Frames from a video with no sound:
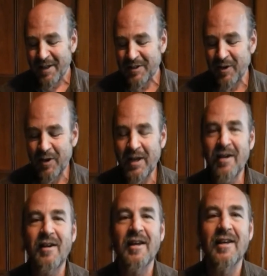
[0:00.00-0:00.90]
So
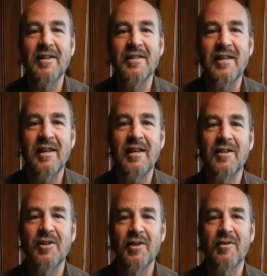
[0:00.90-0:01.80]
here is the
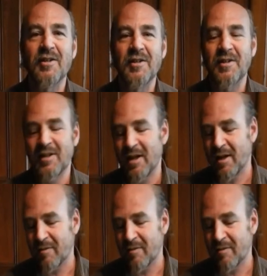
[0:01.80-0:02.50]
insurance